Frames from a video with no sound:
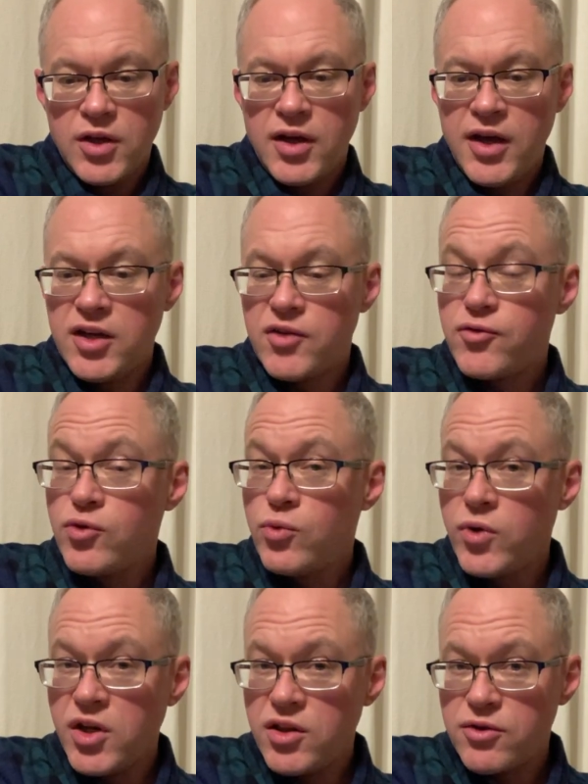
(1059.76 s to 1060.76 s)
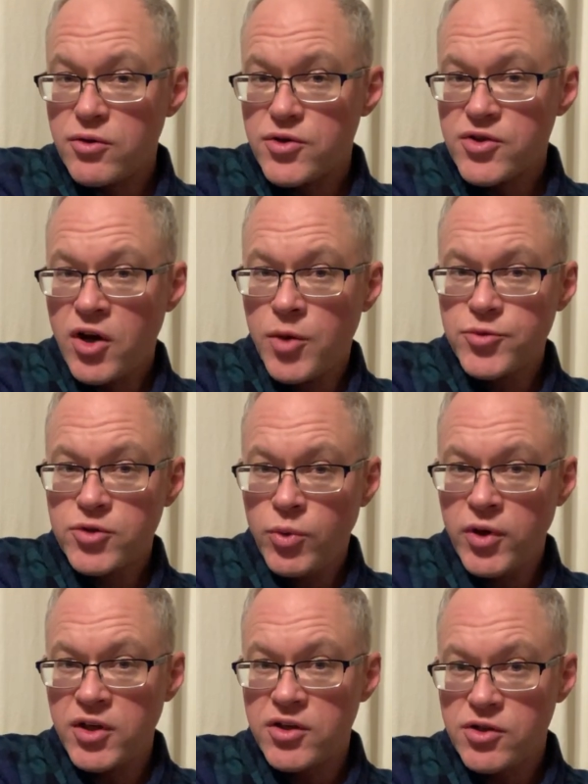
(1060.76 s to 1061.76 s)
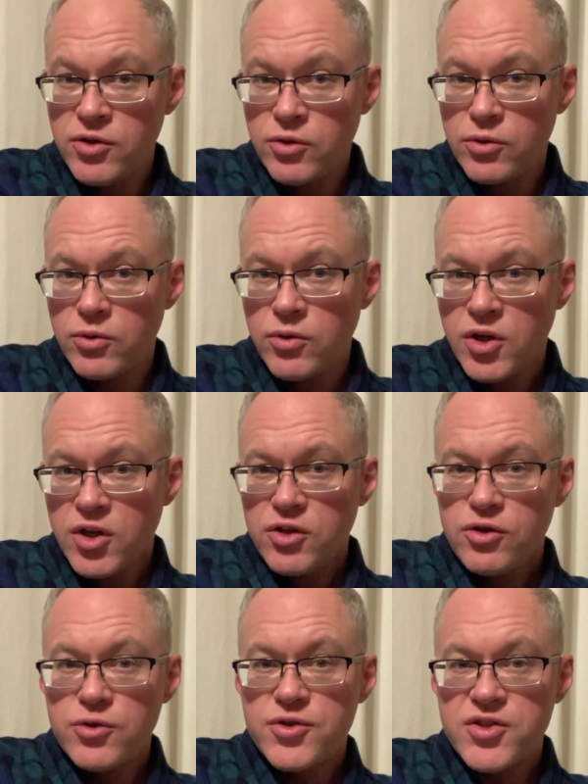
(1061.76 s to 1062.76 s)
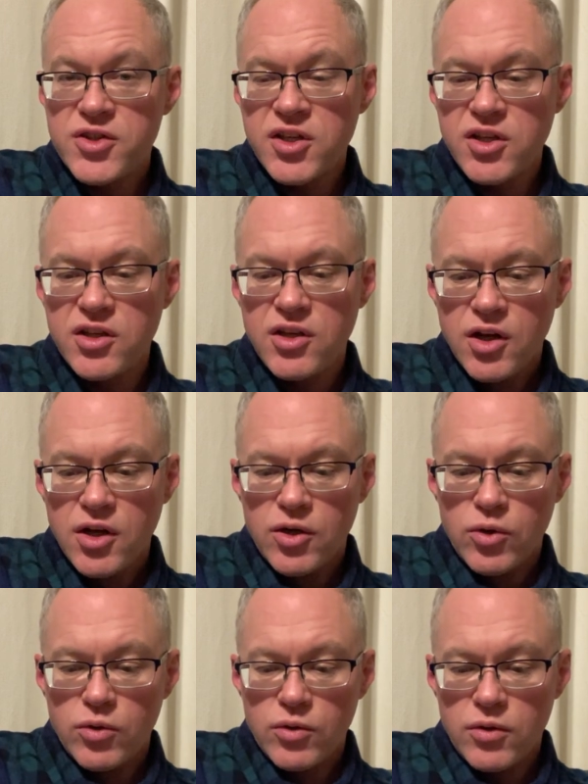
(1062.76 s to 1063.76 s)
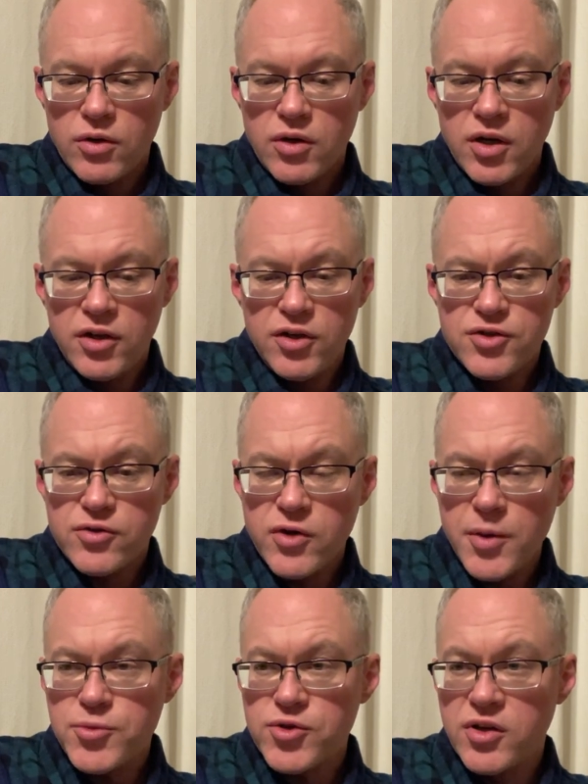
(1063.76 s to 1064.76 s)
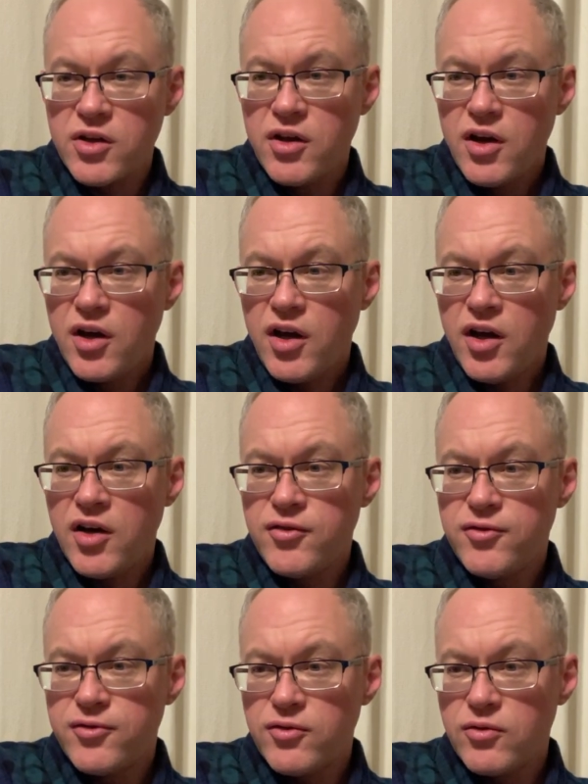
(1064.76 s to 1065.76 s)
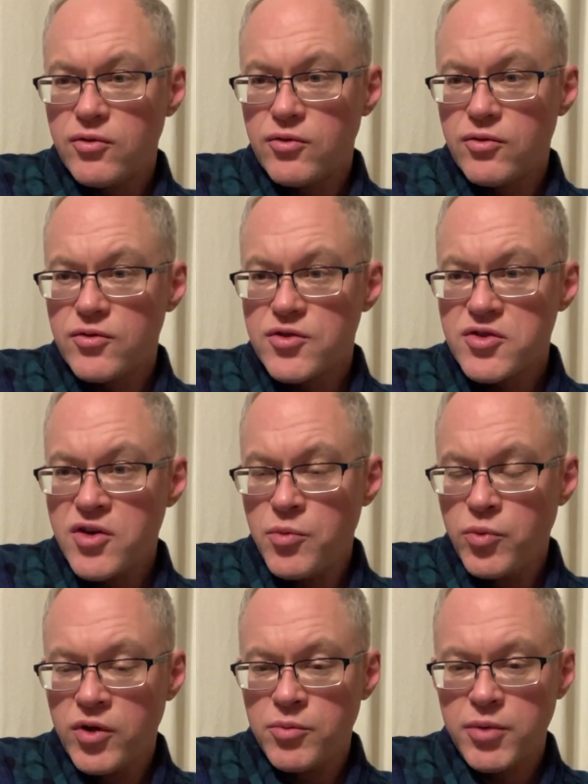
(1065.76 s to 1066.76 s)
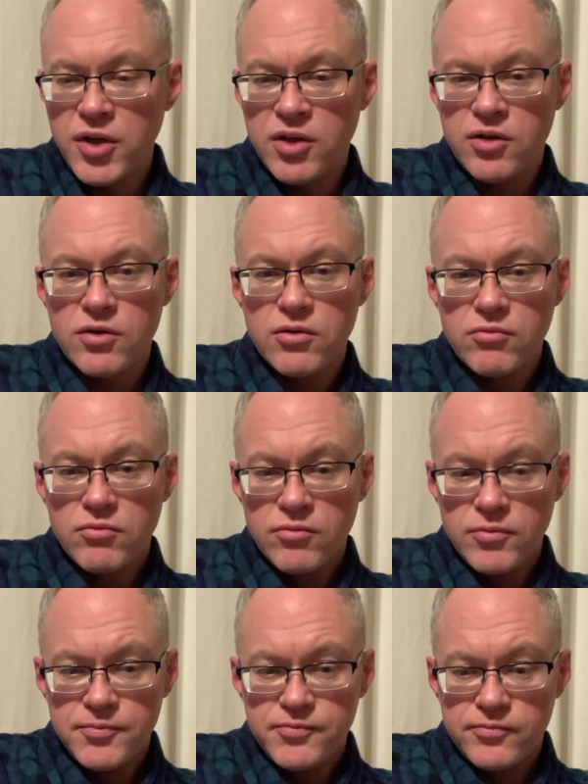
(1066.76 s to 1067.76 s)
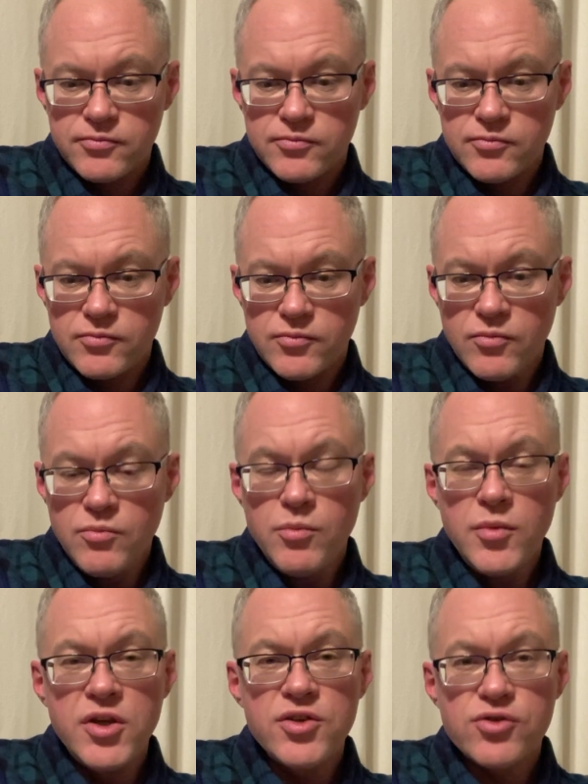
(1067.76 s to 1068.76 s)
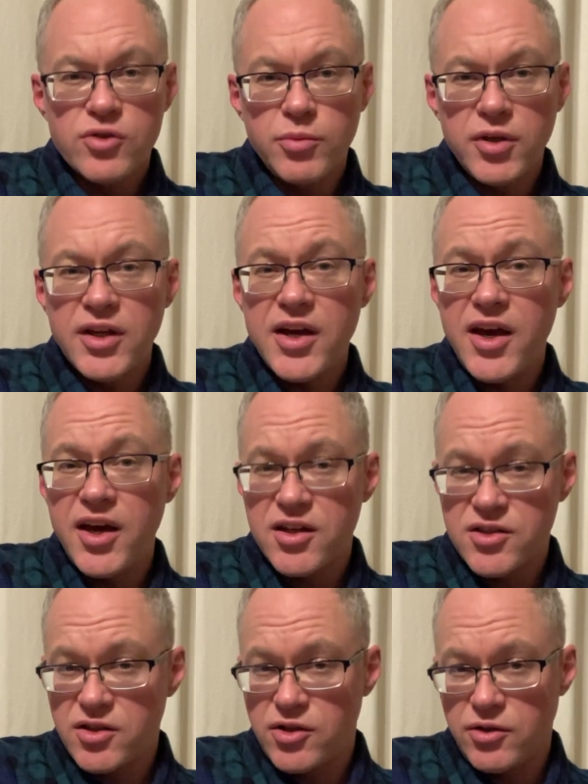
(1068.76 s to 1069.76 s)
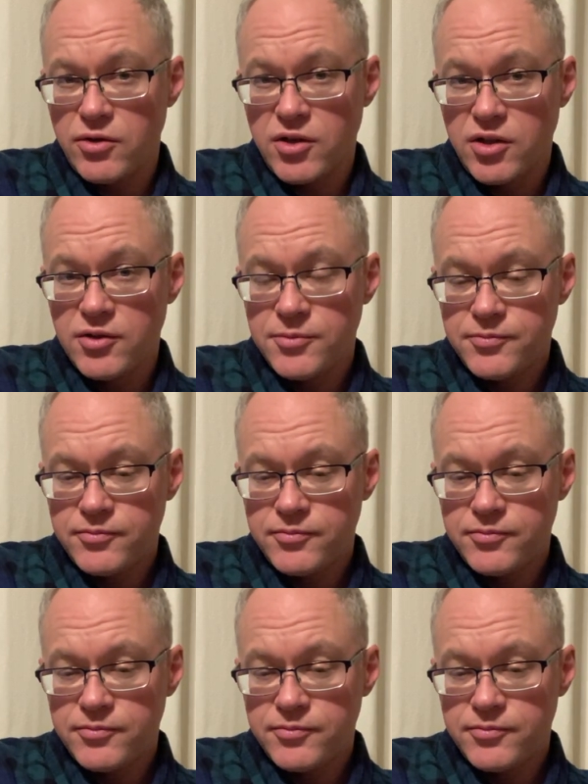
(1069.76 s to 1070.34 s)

And if you read through Psalm 22, you see a description of someone being miserably executed.